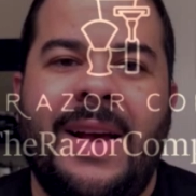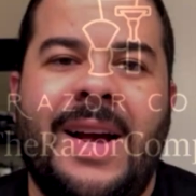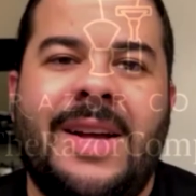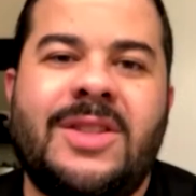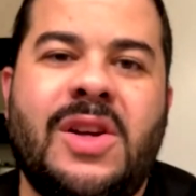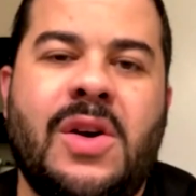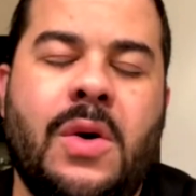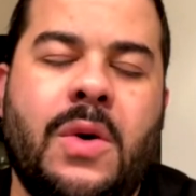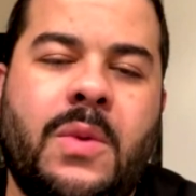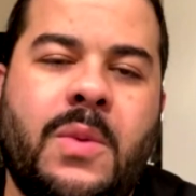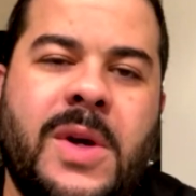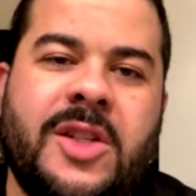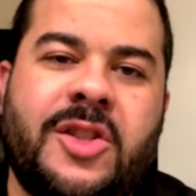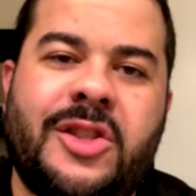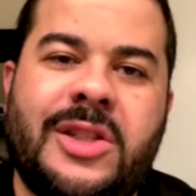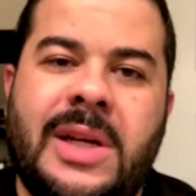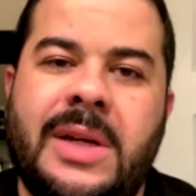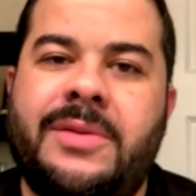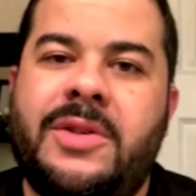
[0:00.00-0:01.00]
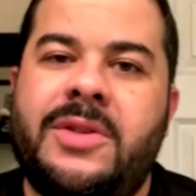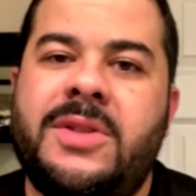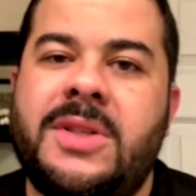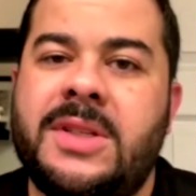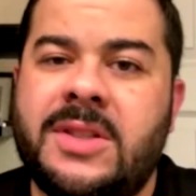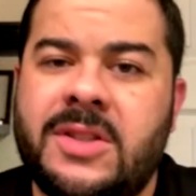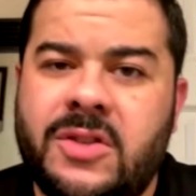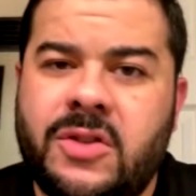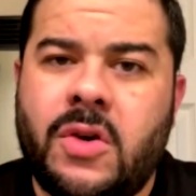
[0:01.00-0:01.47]
How's it going, wet shavers?
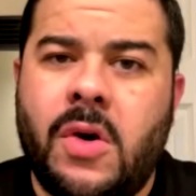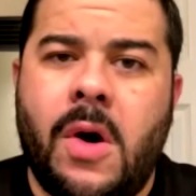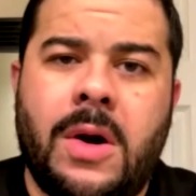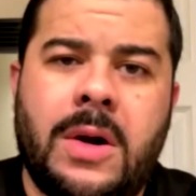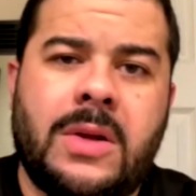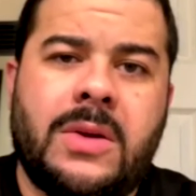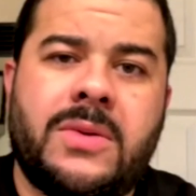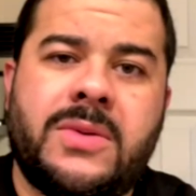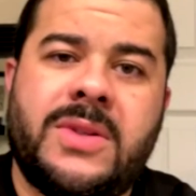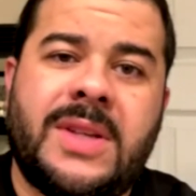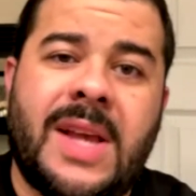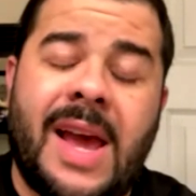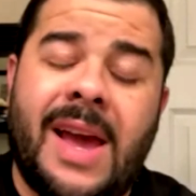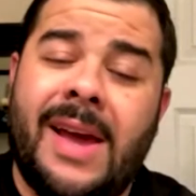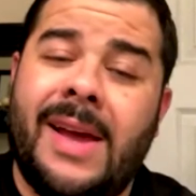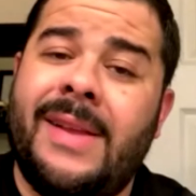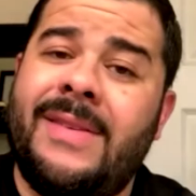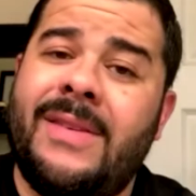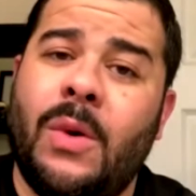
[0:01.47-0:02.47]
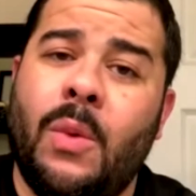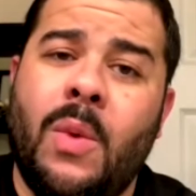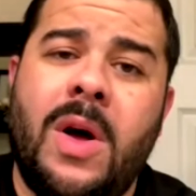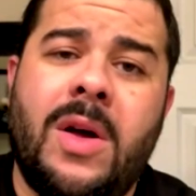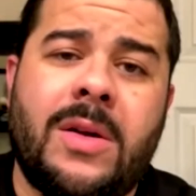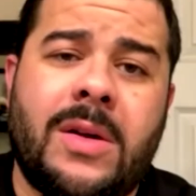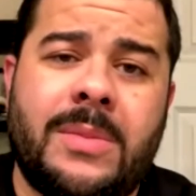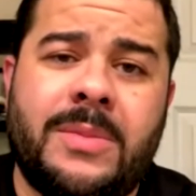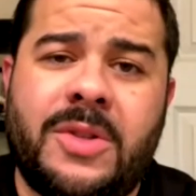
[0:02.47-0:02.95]
This is Carlos and
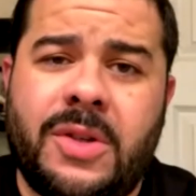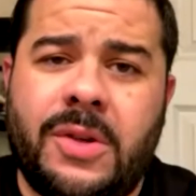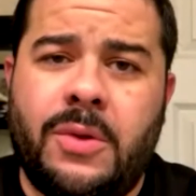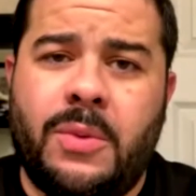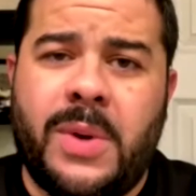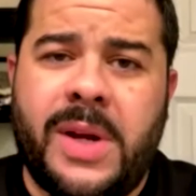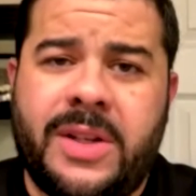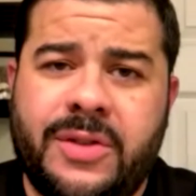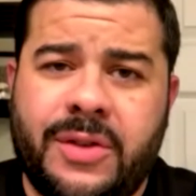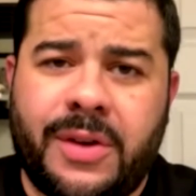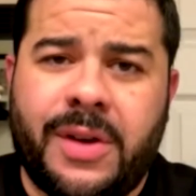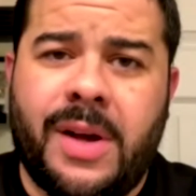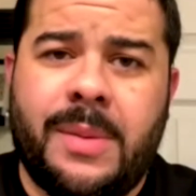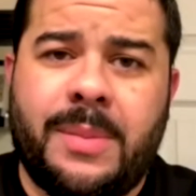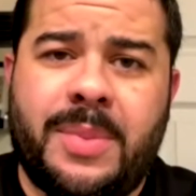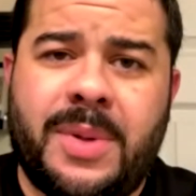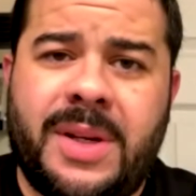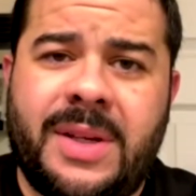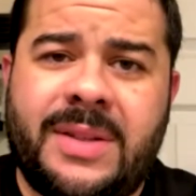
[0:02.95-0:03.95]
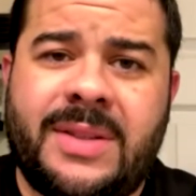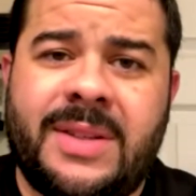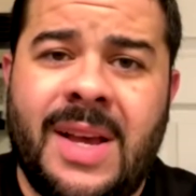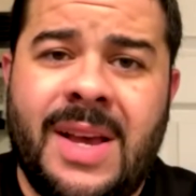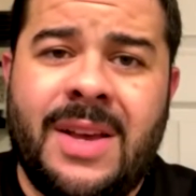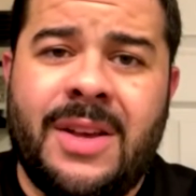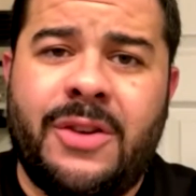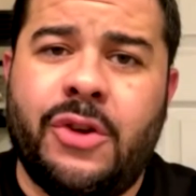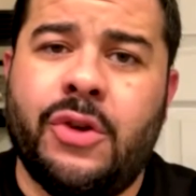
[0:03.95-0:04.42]
welcome to the Razor Company's
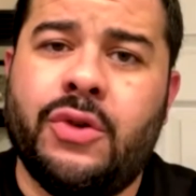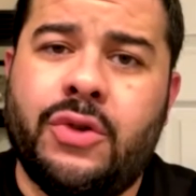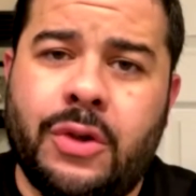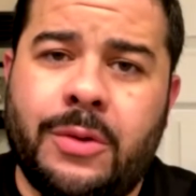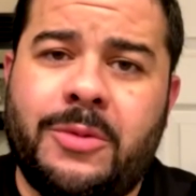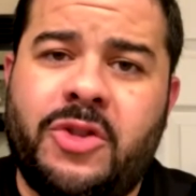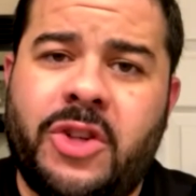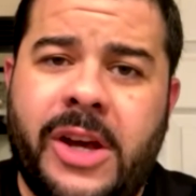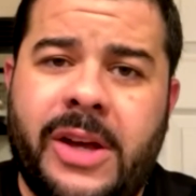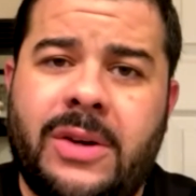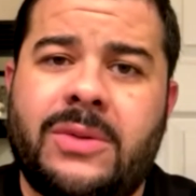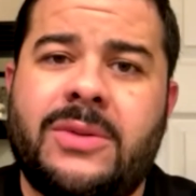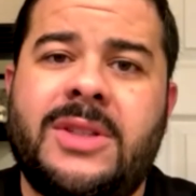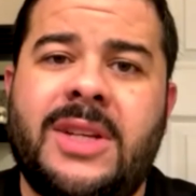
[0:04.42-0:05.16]
YouTube channel.